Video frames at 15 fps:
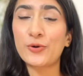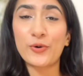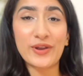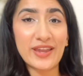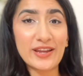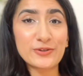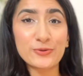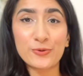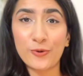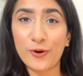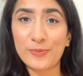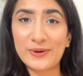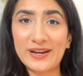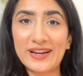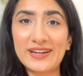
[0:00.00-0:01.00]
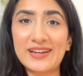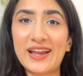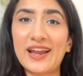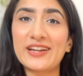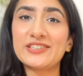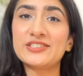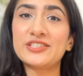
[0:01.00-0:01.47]
okay to cooperate,
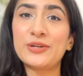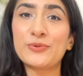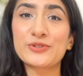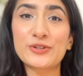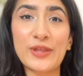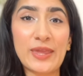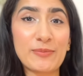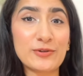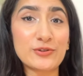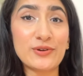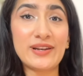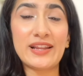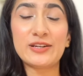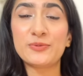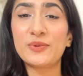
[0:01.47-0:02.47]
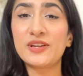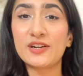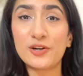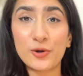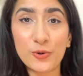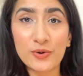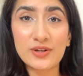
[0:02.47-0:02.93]
and she was able to lend me
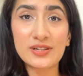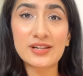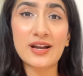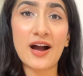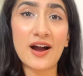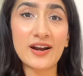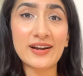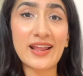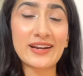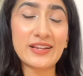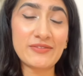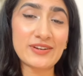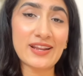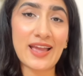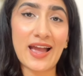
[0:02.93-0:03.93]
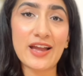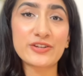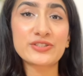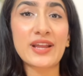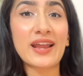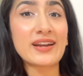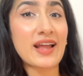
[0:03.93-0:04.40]
her local card and even
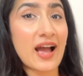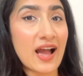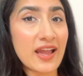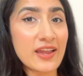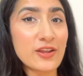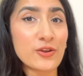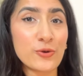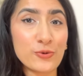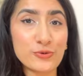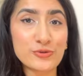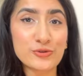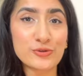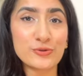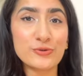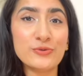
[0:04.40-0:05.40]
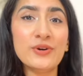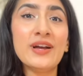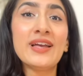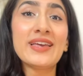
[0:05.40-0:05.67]
cash, and I used to